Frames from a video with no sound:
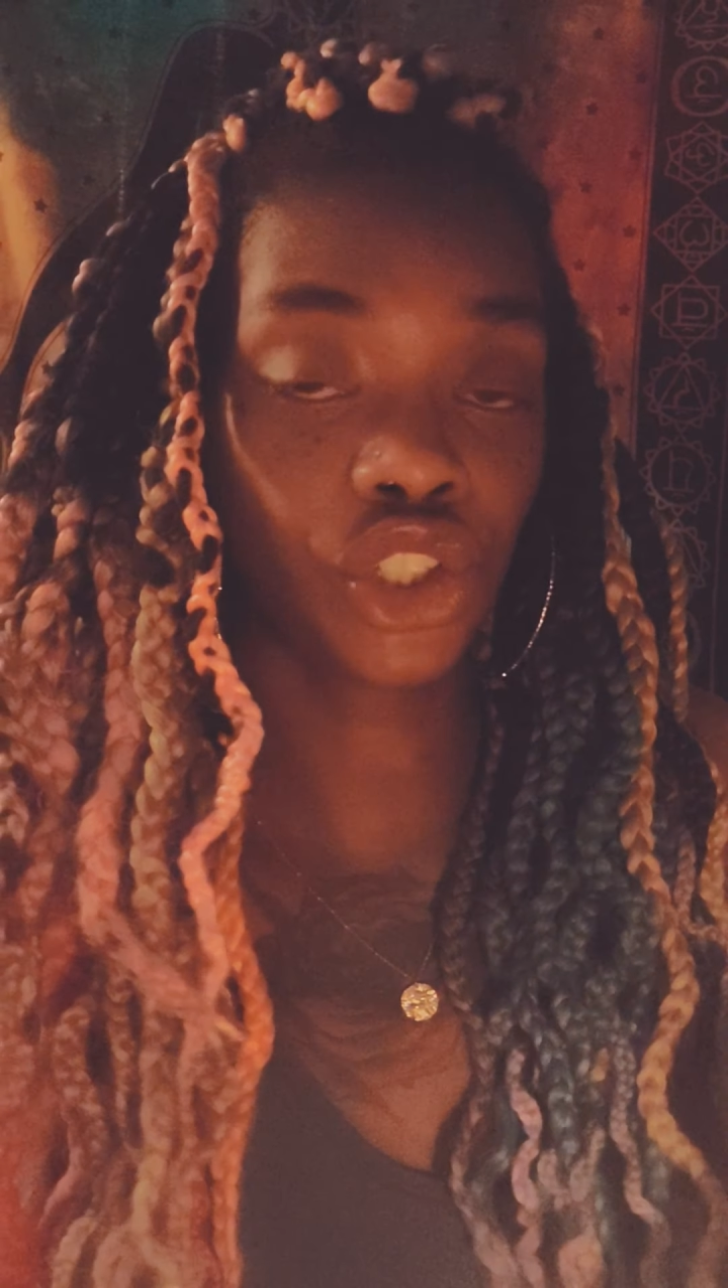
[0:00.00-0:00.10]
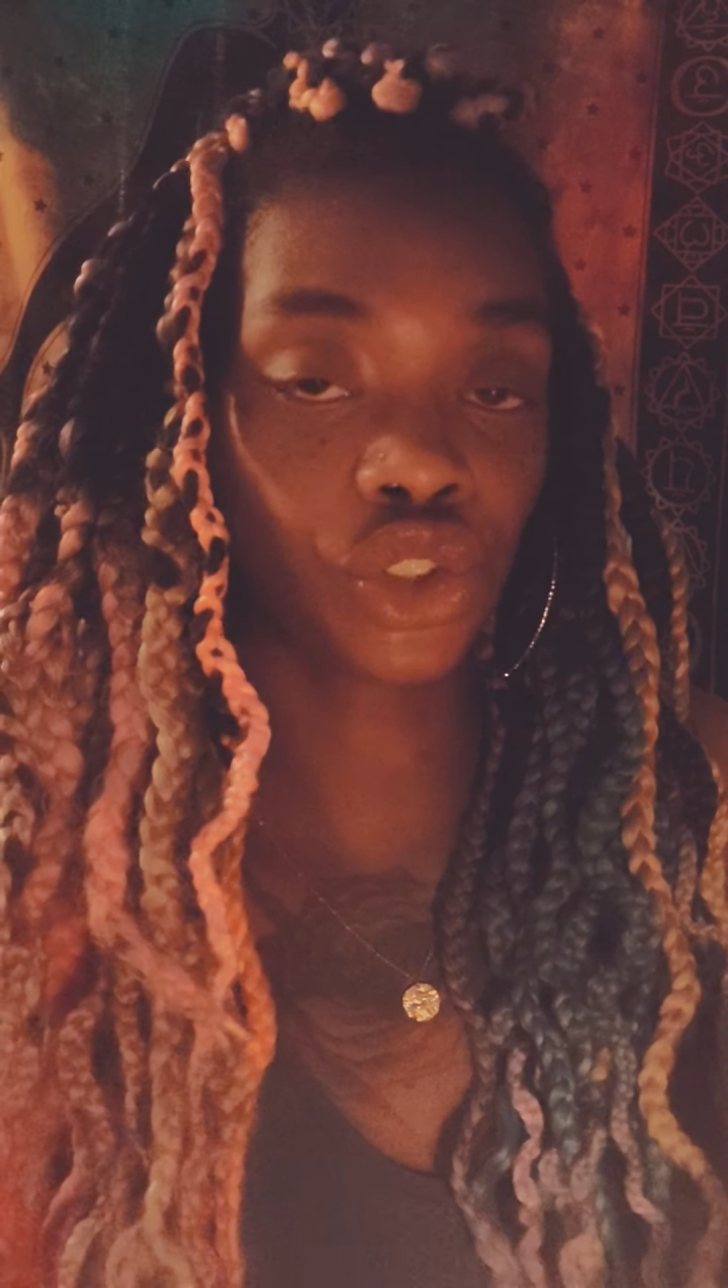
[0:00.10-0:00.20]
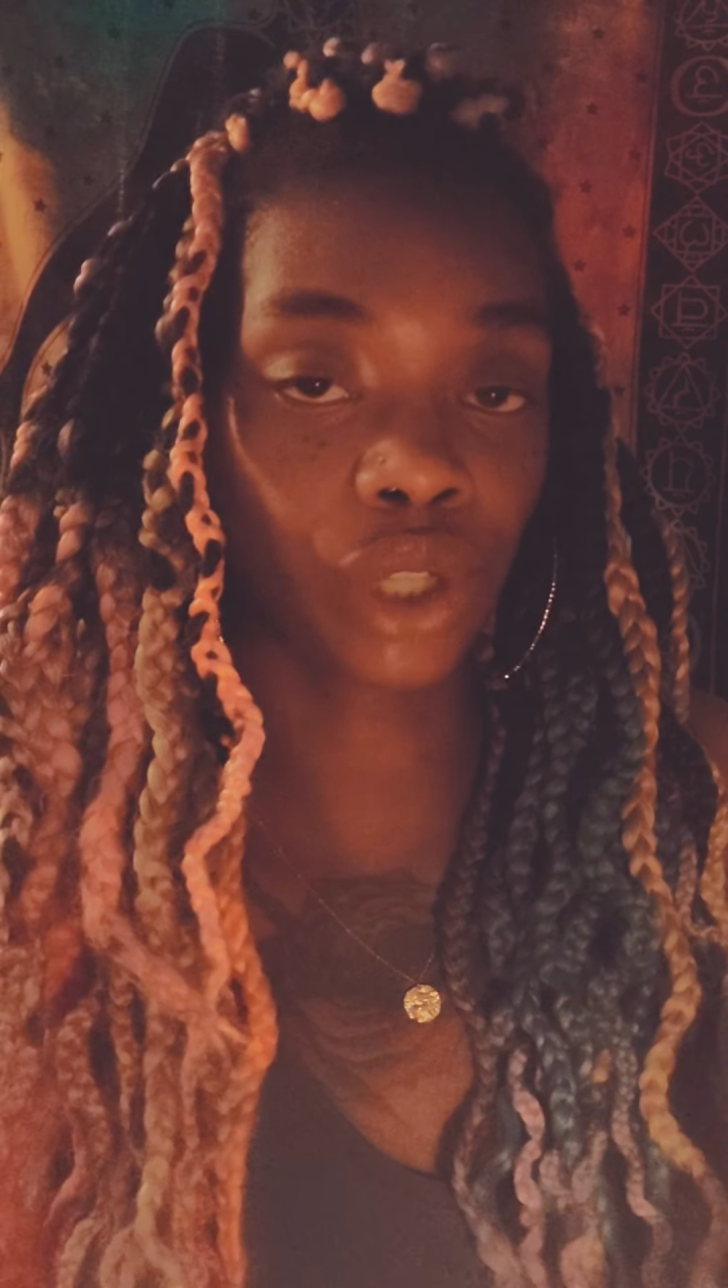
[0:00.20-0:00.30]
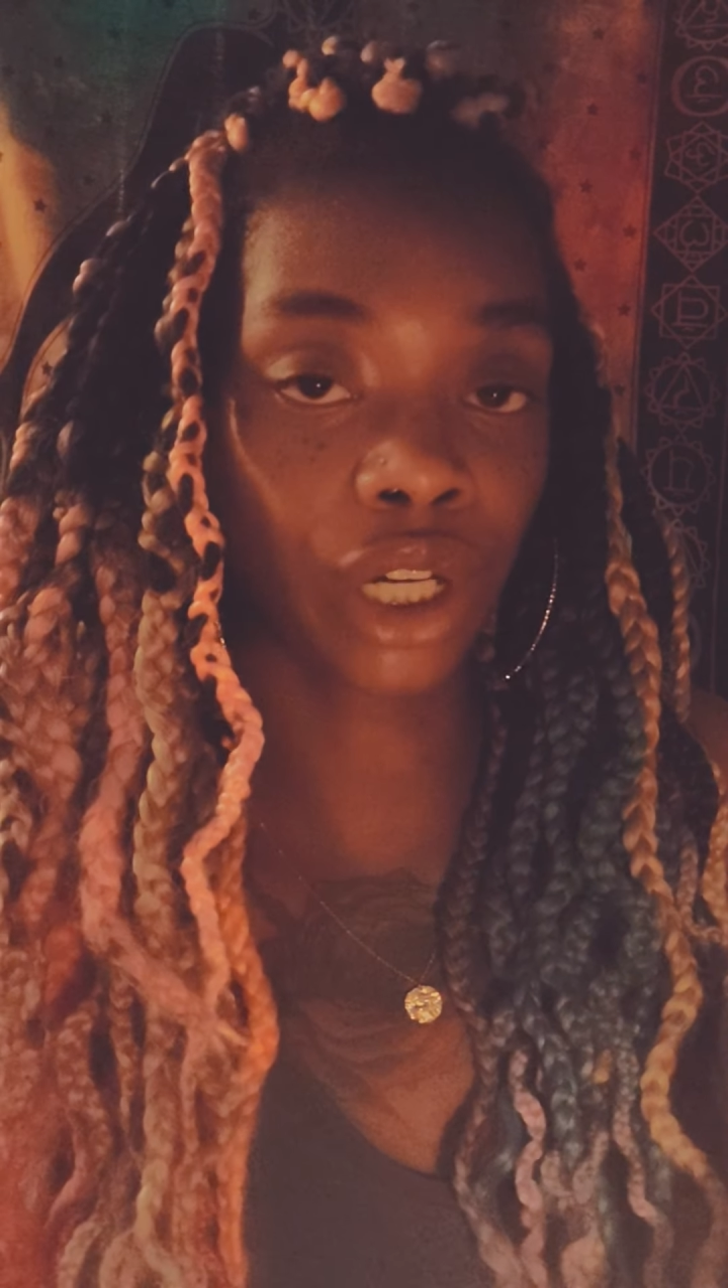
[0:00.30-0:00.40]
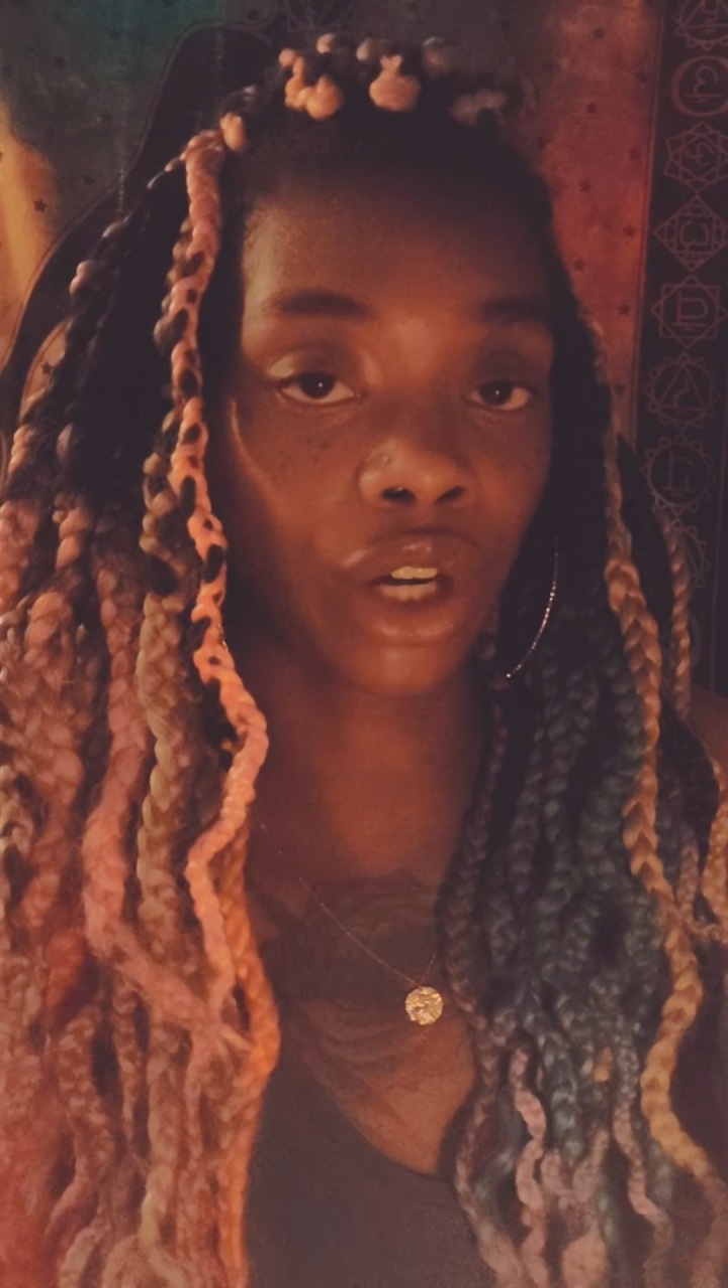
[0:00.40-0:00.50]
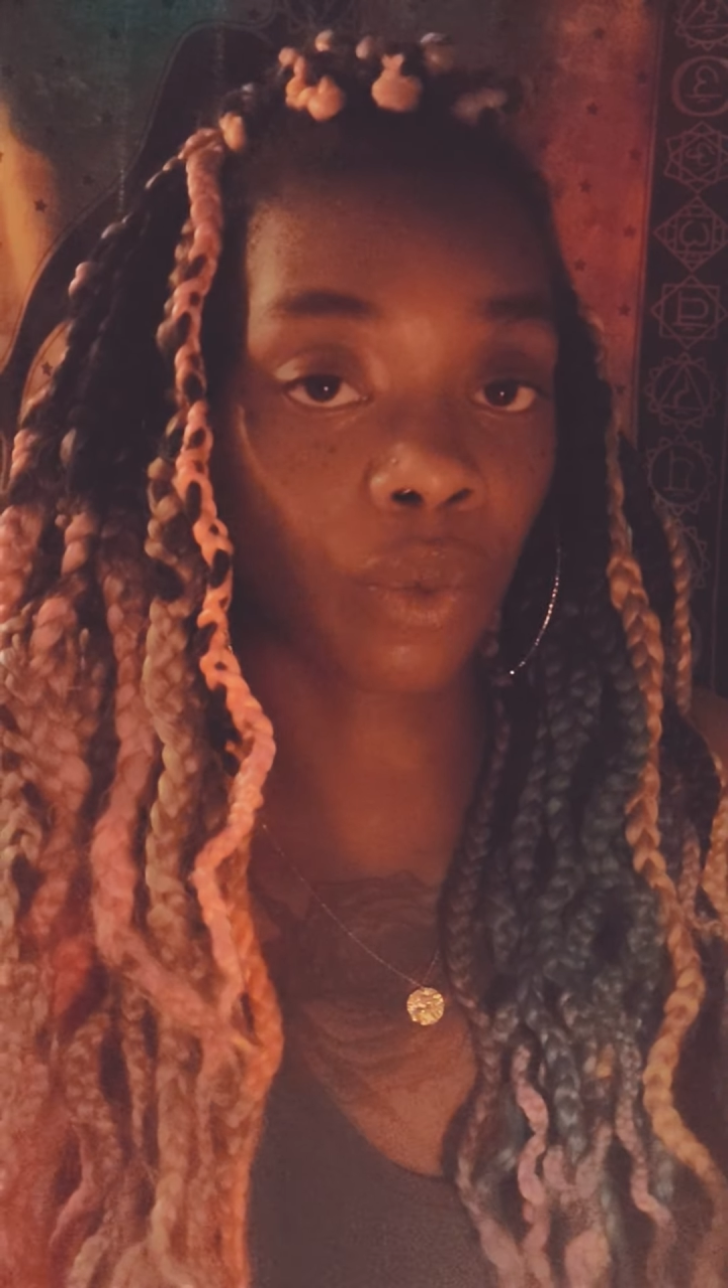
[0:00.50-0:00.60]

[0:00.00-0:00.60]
trigger